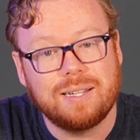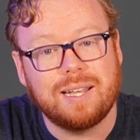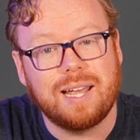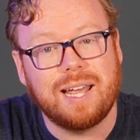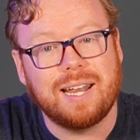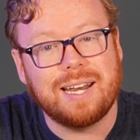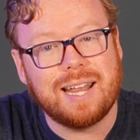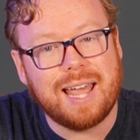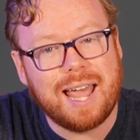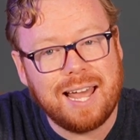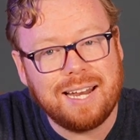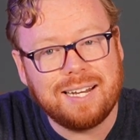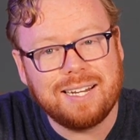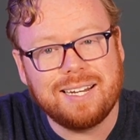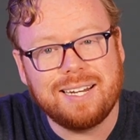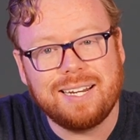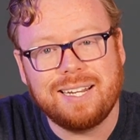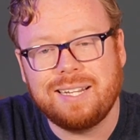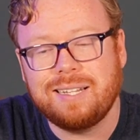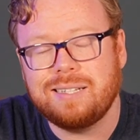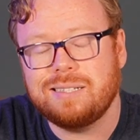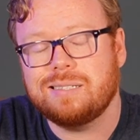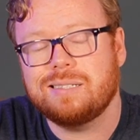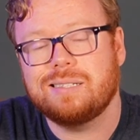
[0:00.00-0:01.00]
And
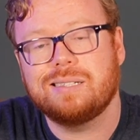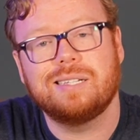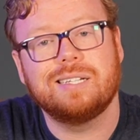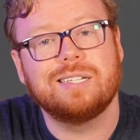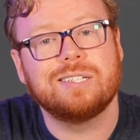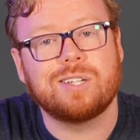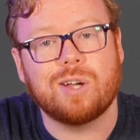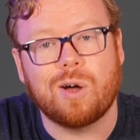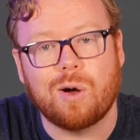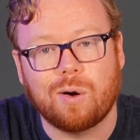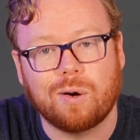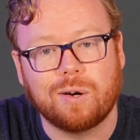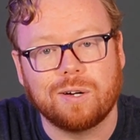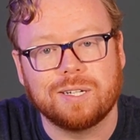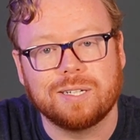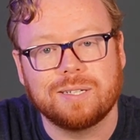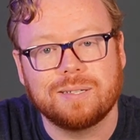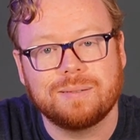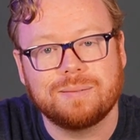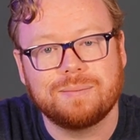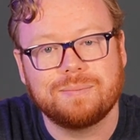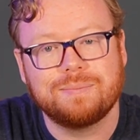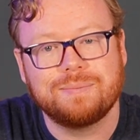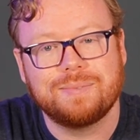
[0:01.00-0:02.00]
editing is hard.
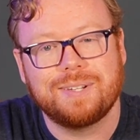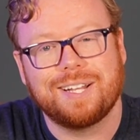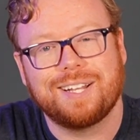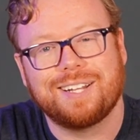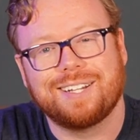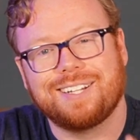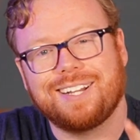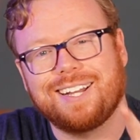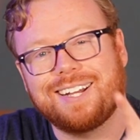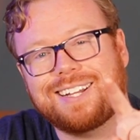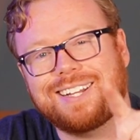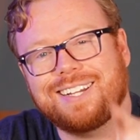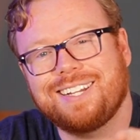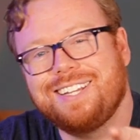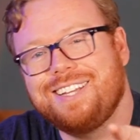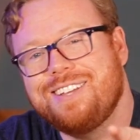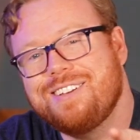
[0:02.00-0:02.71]
Luckily,